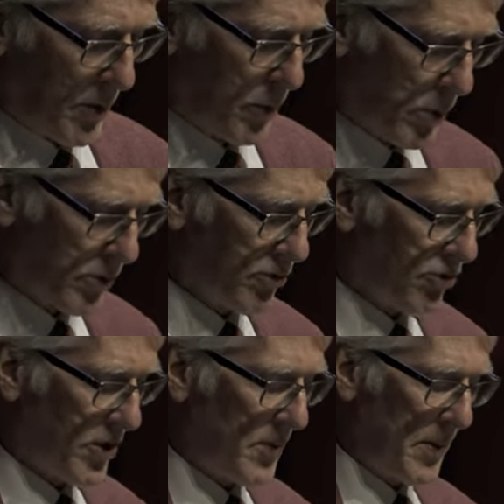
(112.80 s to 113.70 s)
the
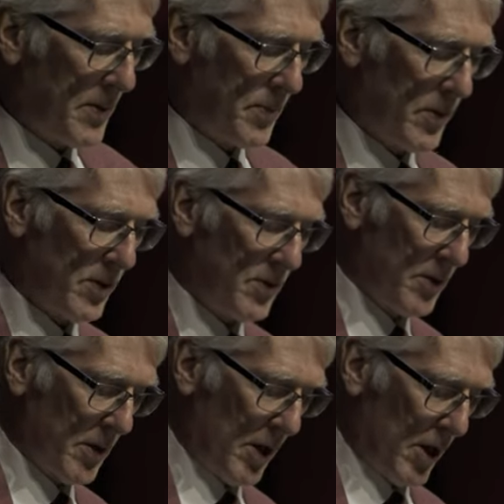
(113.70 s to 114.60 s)
Wurundjeri people
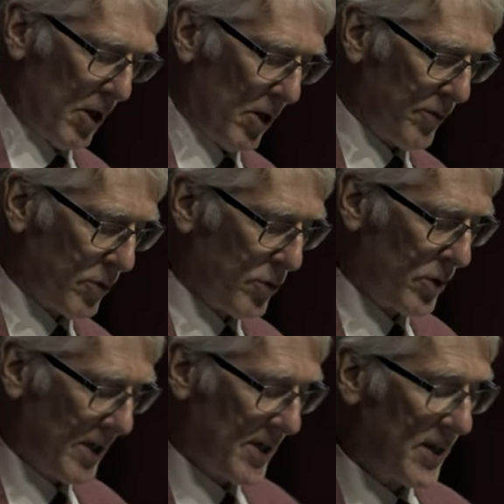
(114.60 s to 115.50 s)
of the
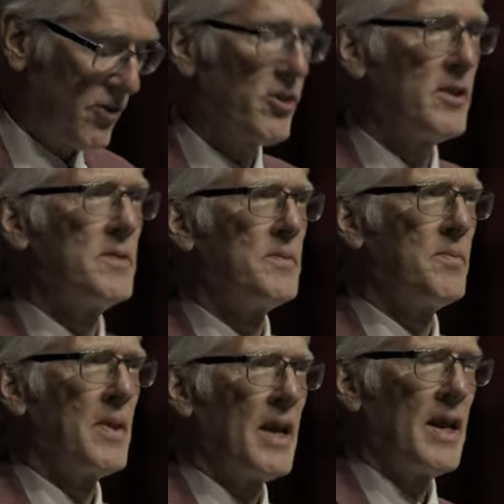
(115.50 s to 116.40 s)
Kulin Nation,
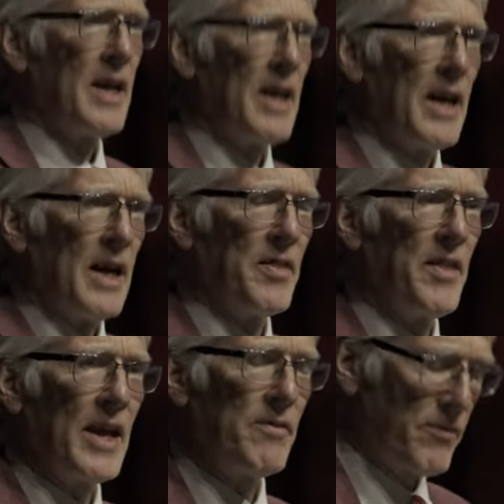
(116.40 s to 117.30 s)

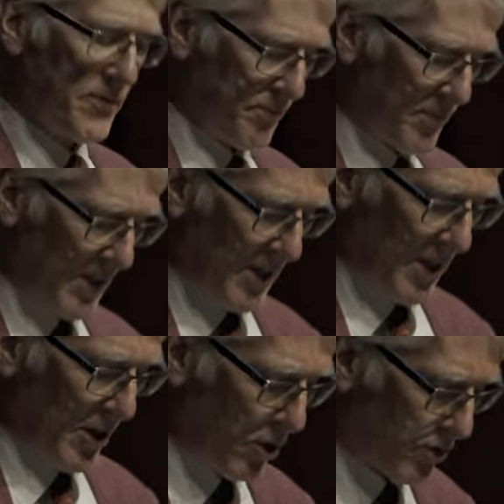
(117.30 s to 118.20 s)
and they've
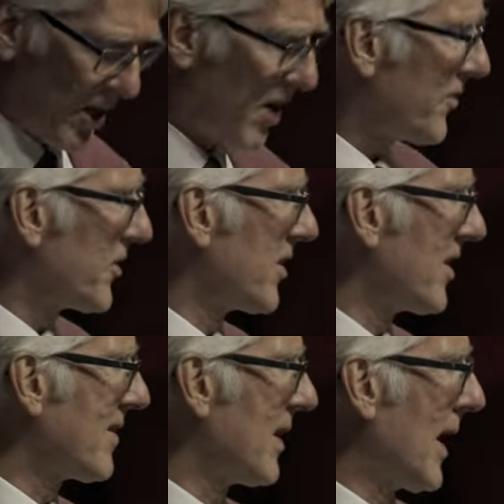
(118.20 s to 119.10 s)
looked after
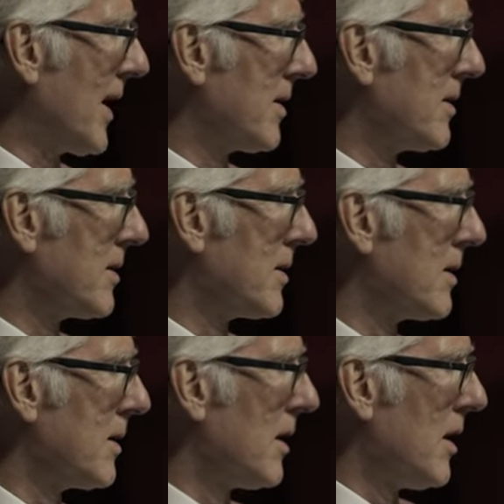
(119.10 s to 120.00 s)
this land
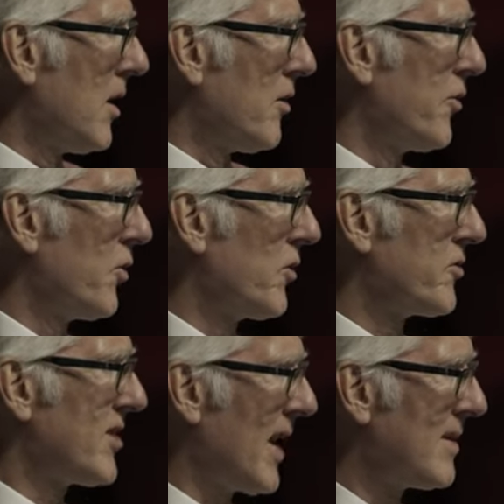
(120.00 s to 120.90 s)
for
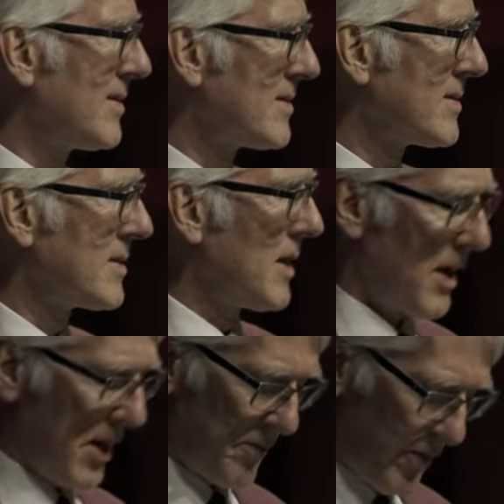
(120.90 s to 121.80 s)
tens of